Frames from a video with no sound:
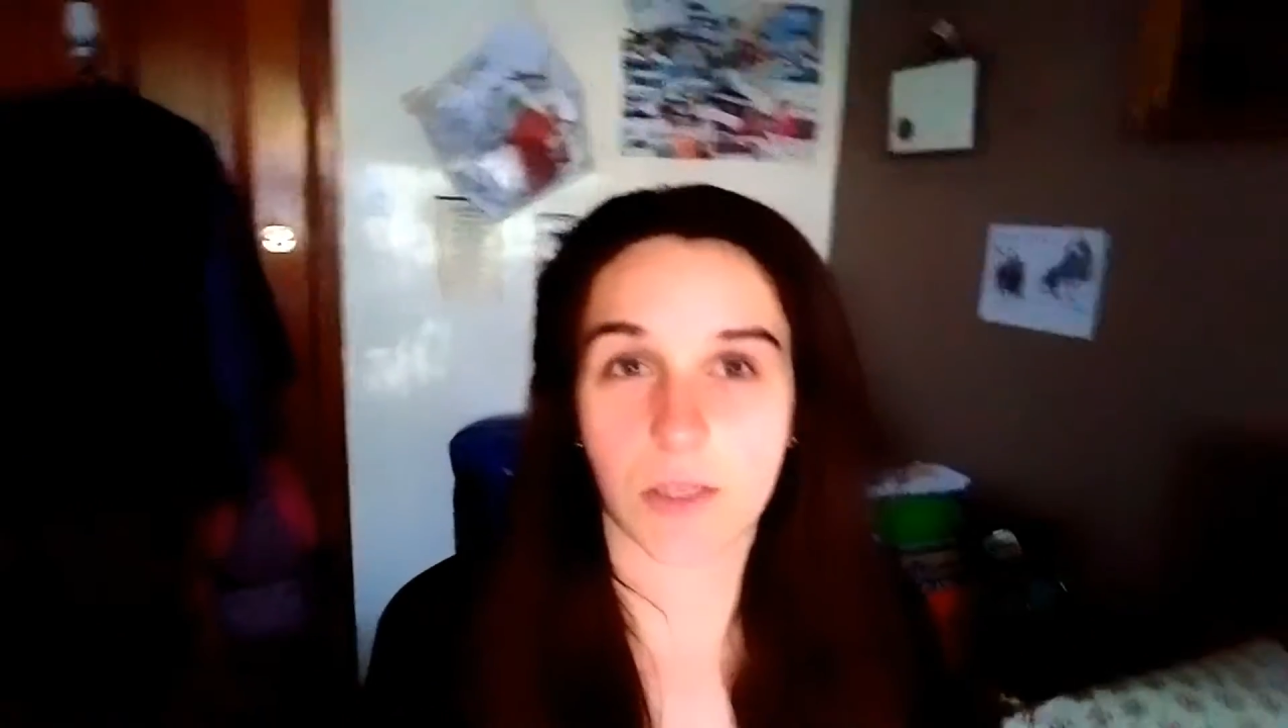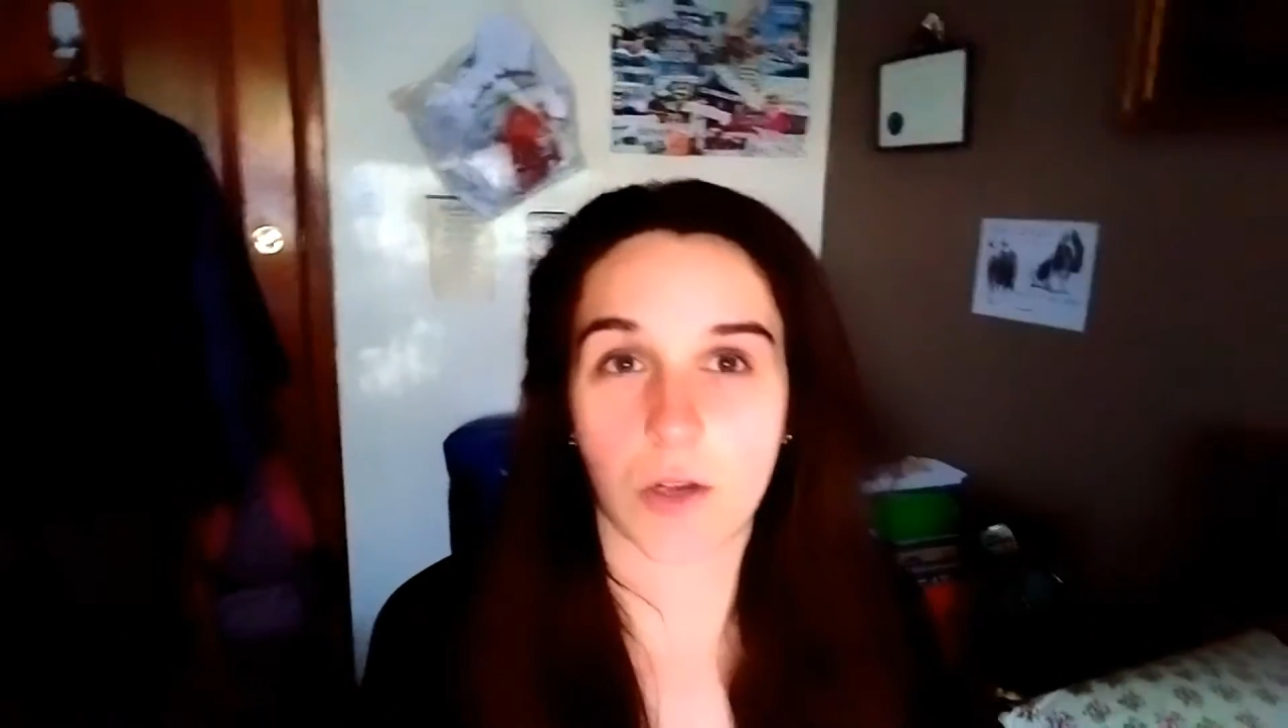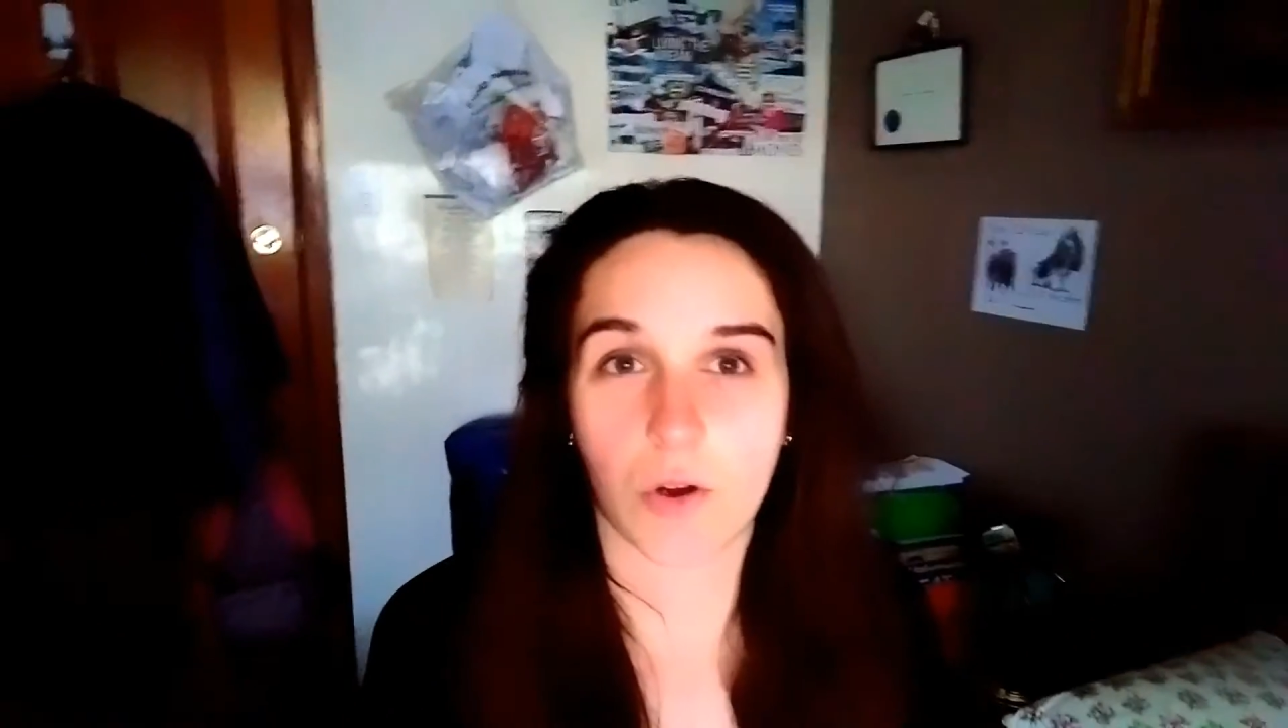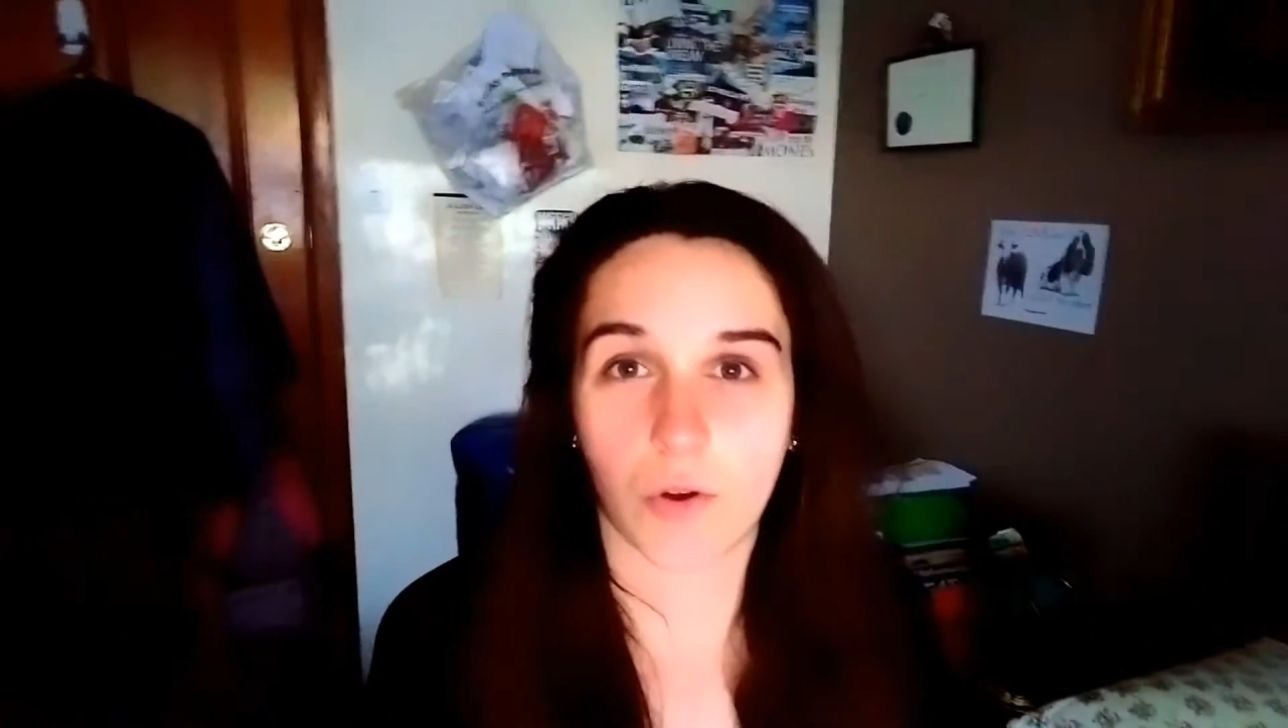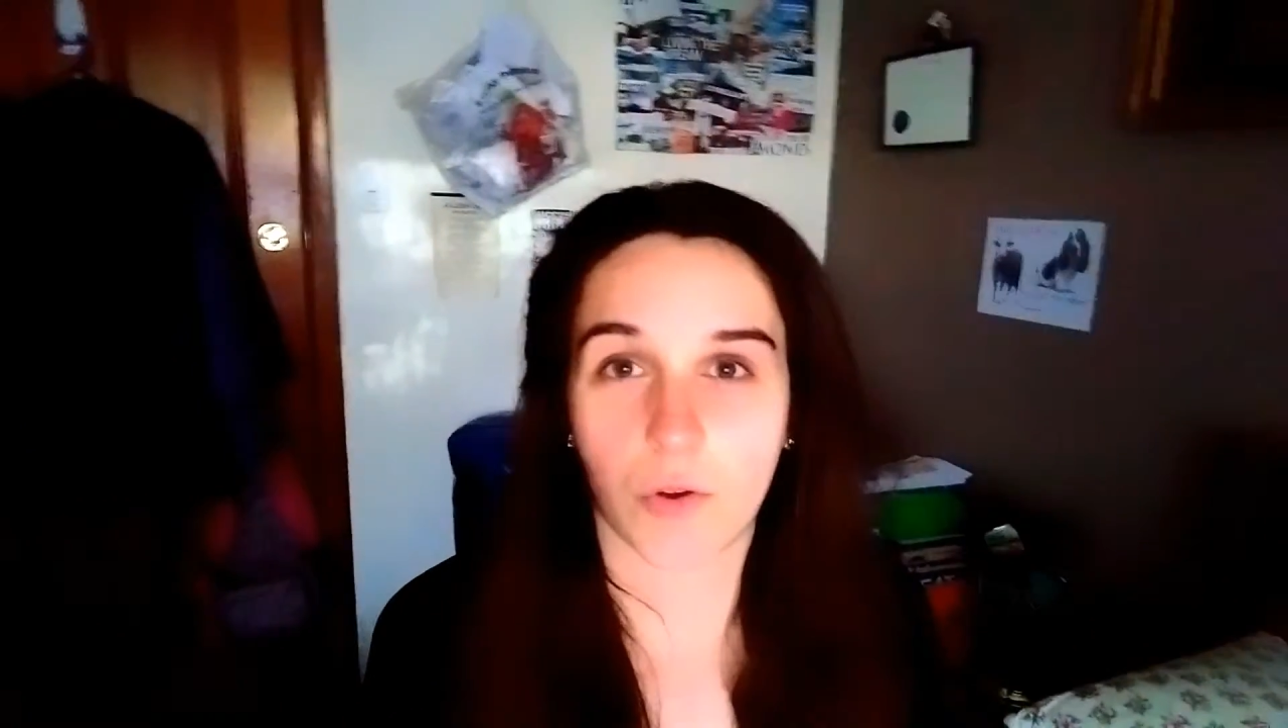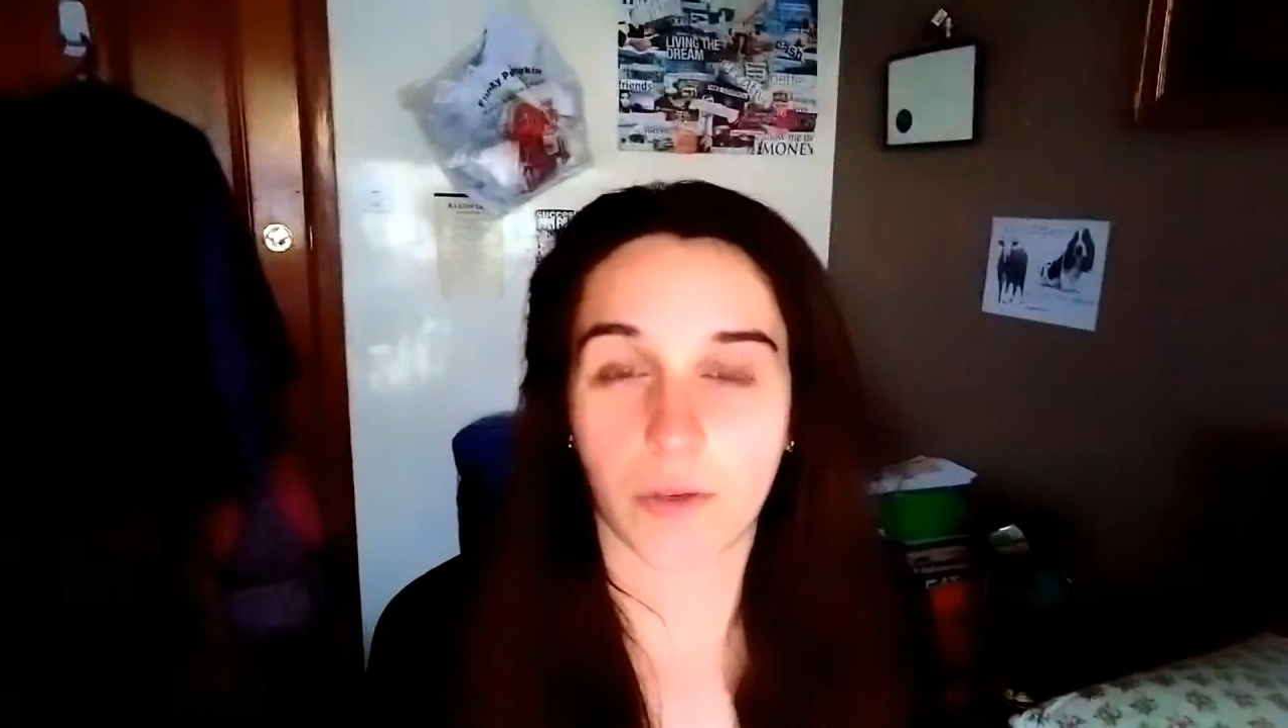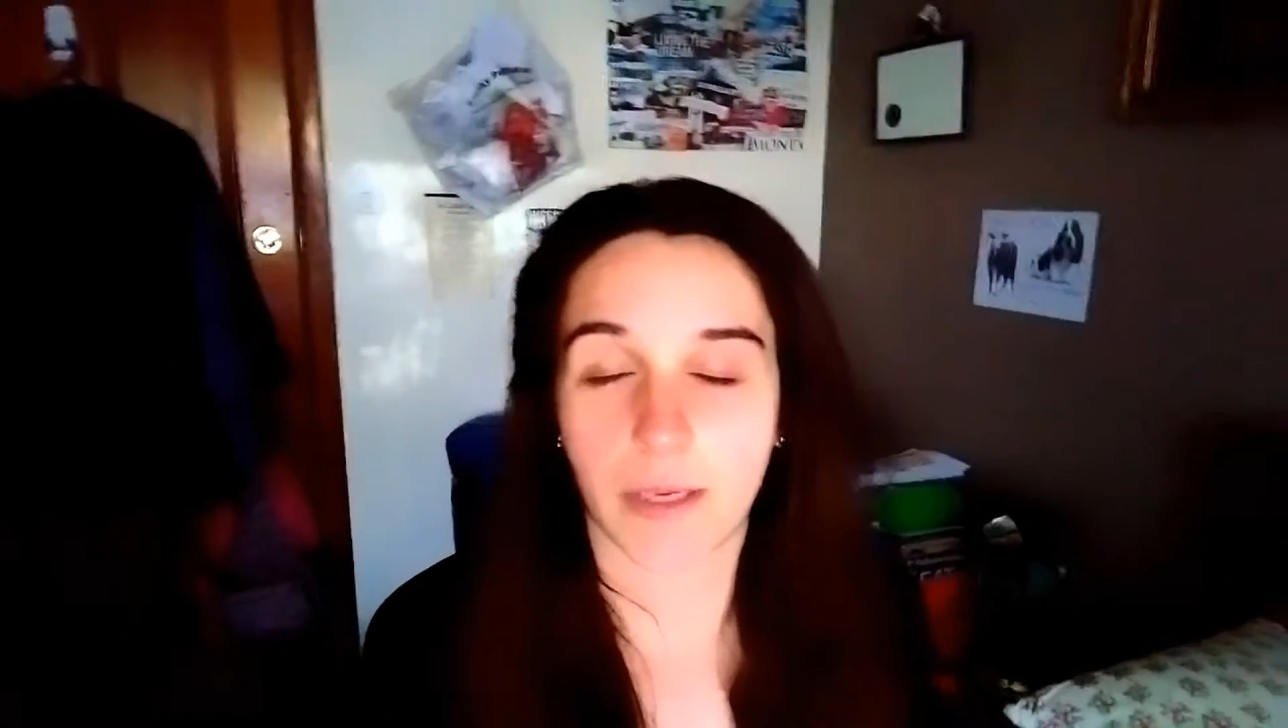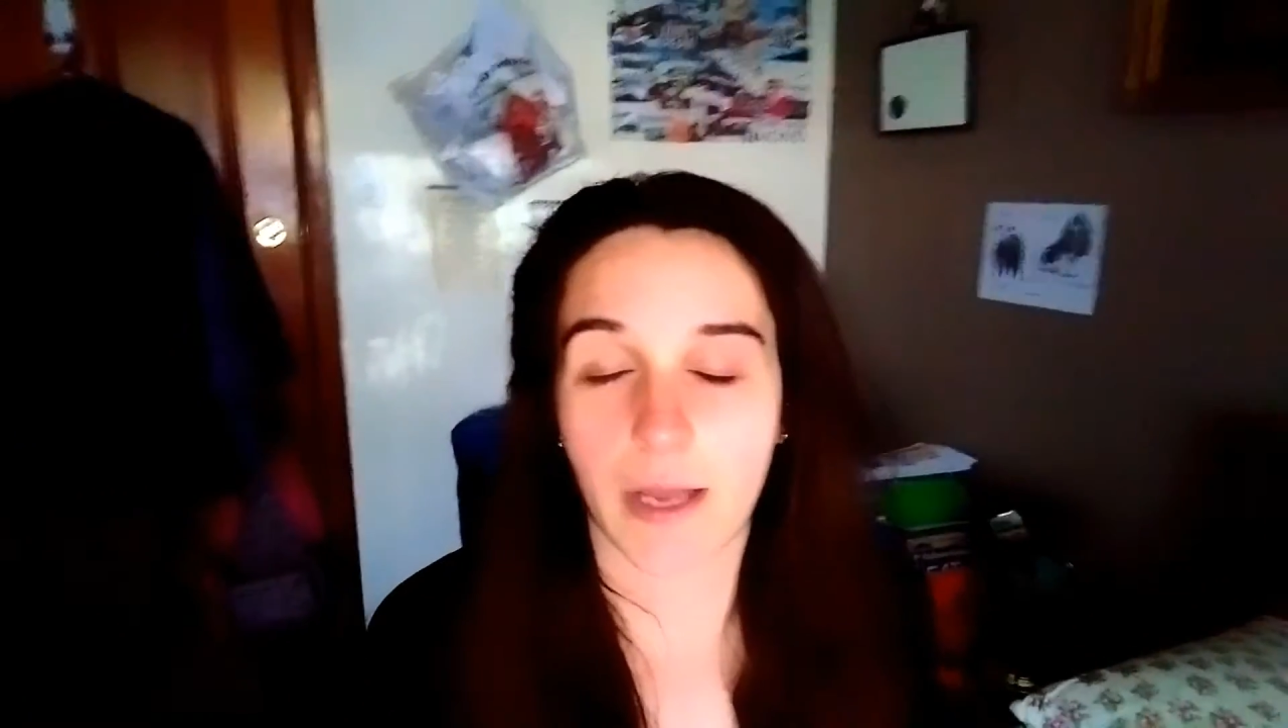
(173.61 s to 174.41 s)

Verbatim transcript: on